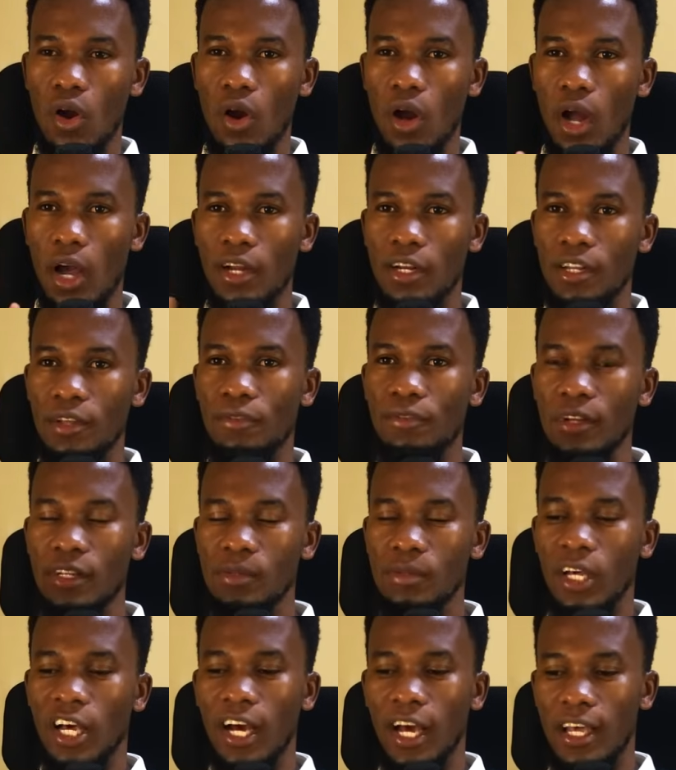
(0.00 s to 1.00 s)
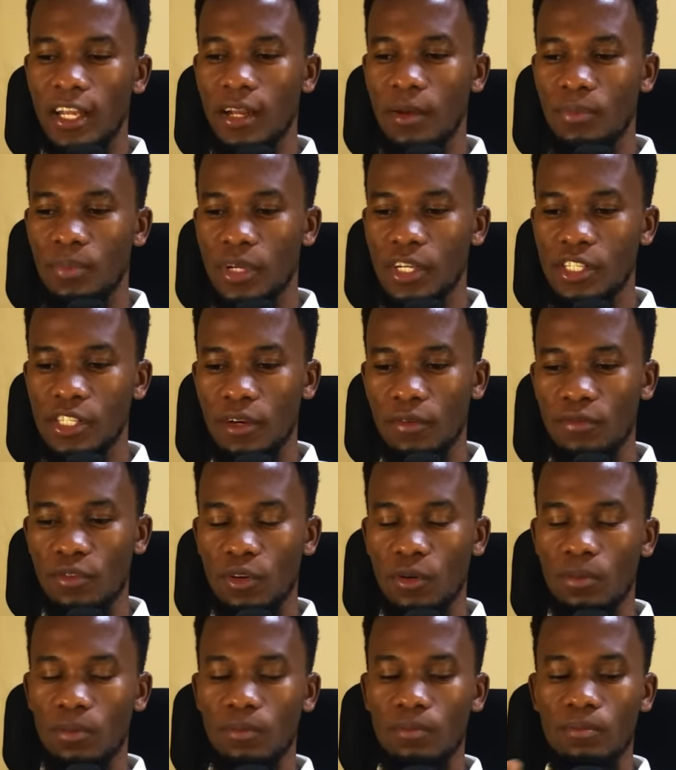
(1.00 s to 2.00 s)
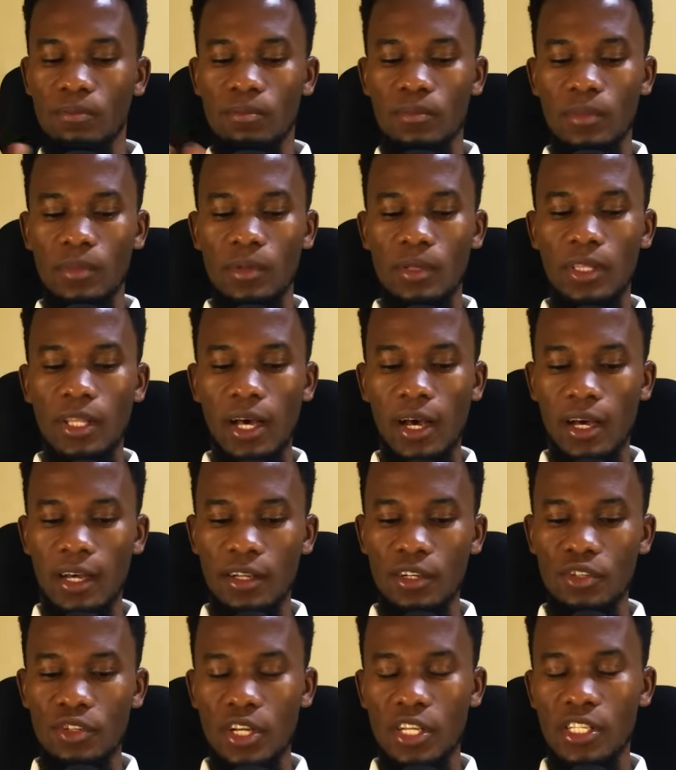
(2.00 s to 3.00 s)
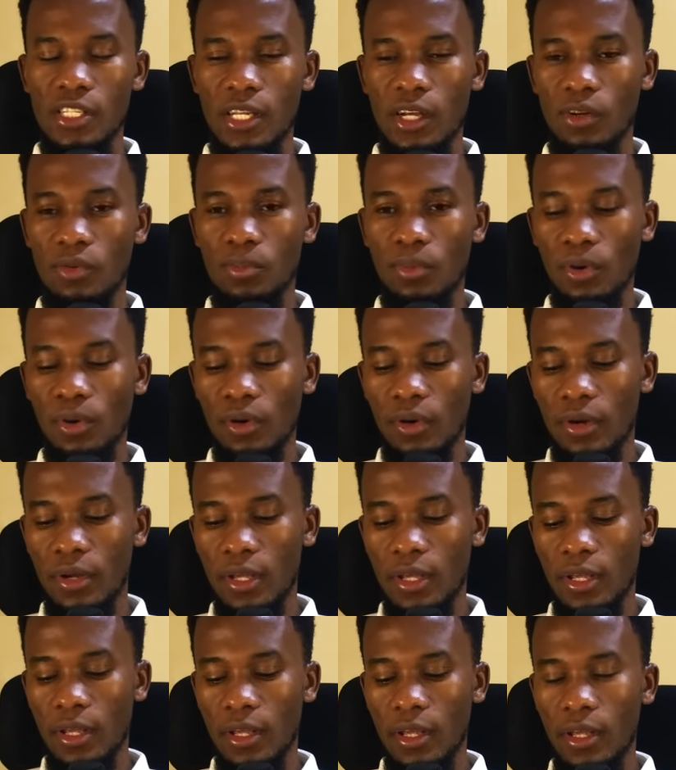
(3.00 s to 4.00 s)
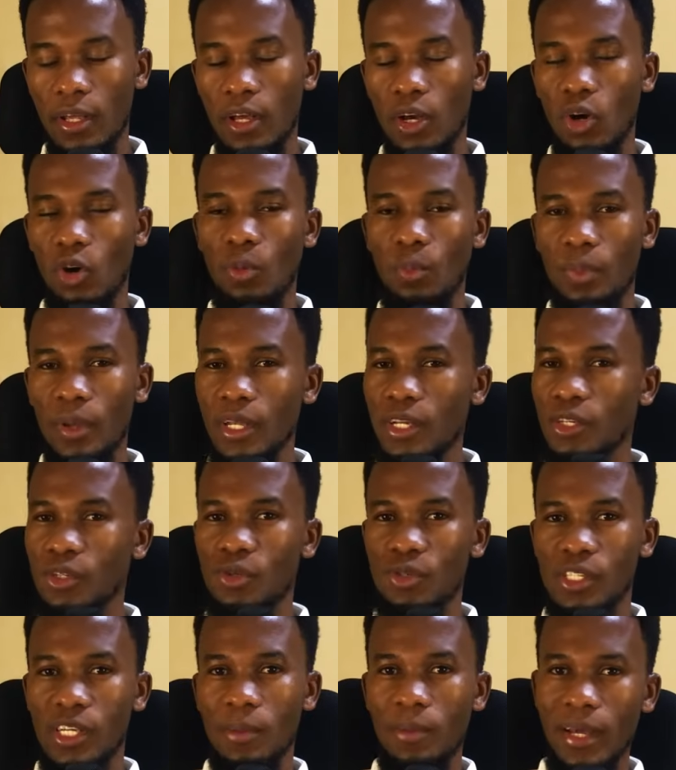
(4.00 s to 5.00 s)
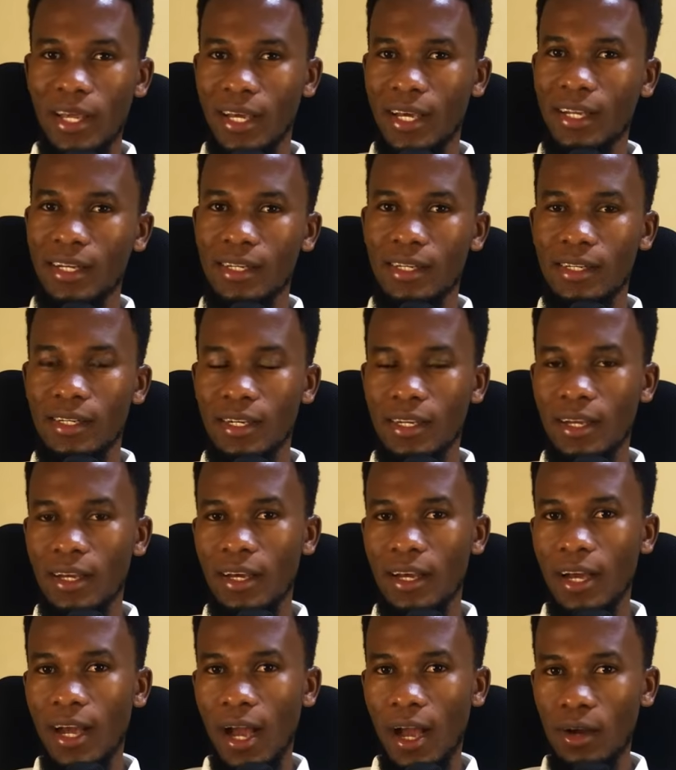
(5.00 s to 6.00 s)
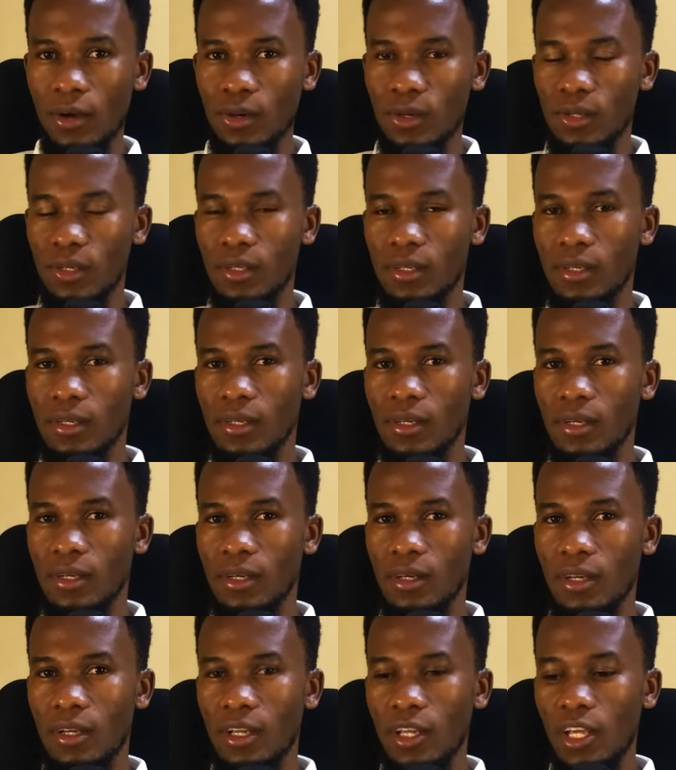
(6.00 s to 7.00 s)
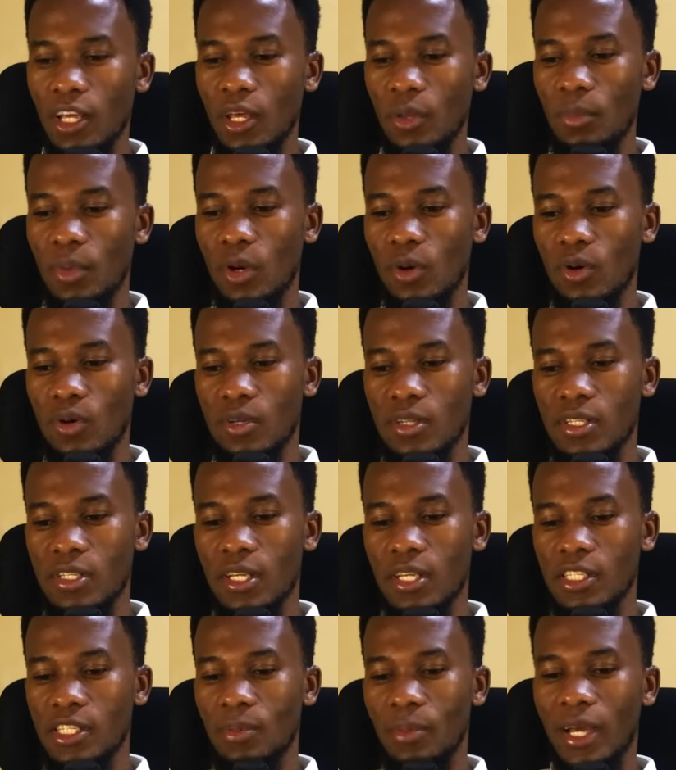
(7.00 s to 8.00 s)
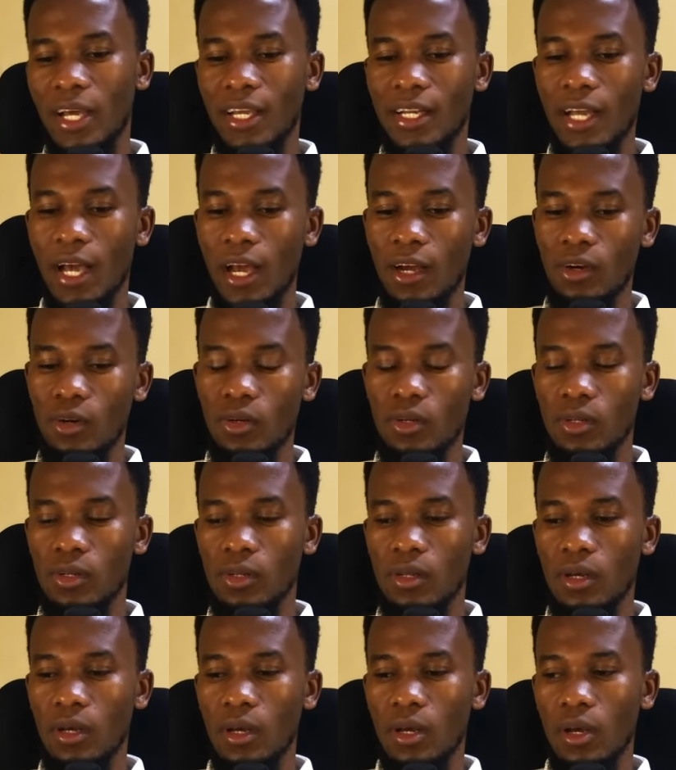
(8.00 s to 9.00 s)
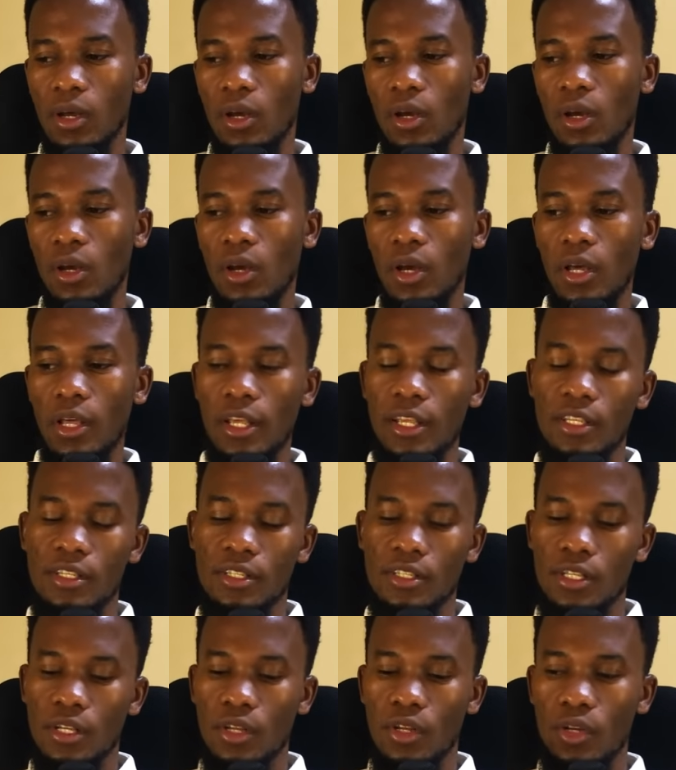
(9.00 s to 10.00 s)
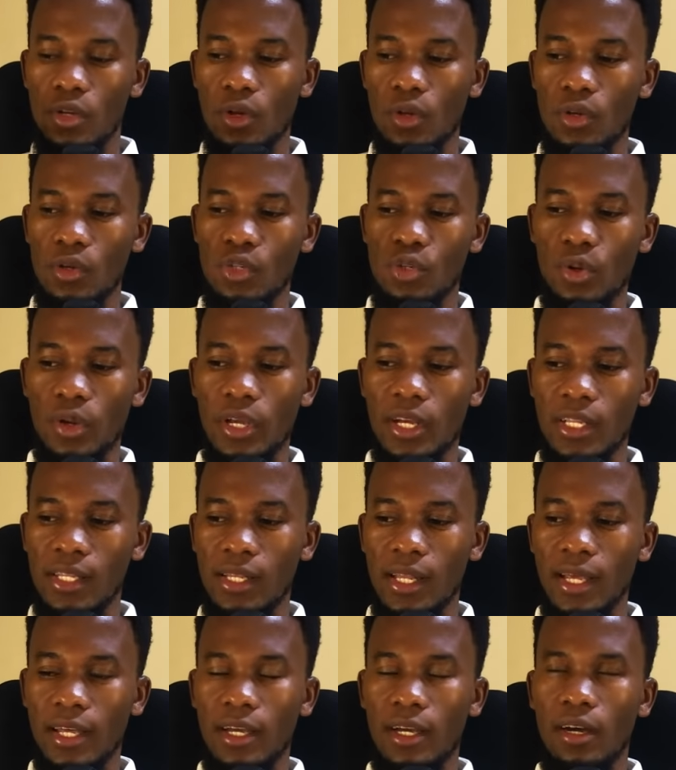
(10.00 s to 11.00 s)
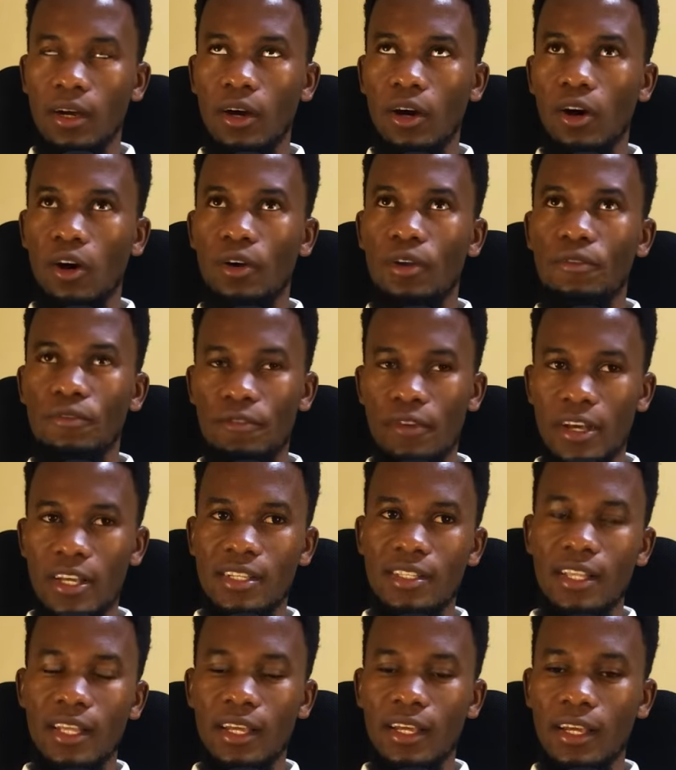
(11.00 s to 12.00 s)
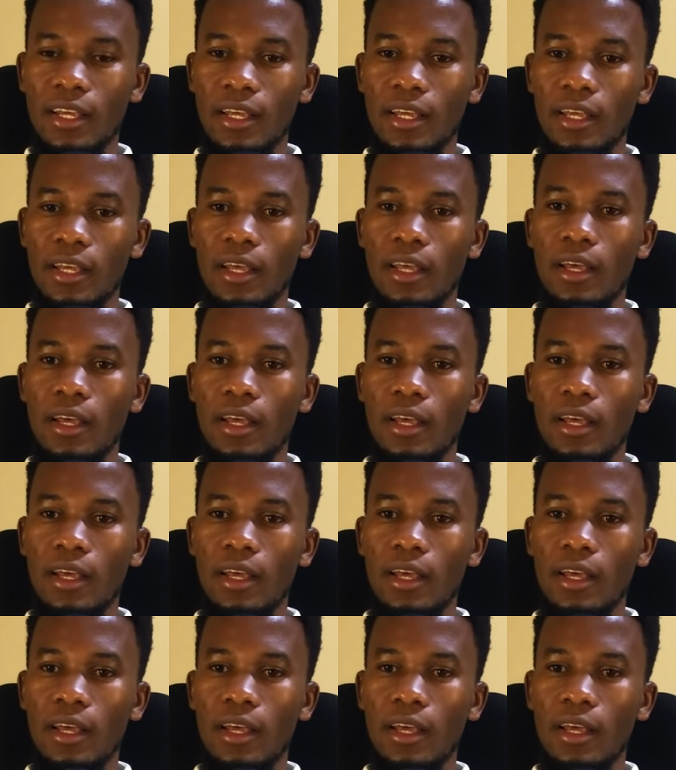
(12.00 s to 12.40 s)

a different kind of picture from the Trench Town boy compared to Jamaican uncle. Because Jamaican uncle is doing like uh, investing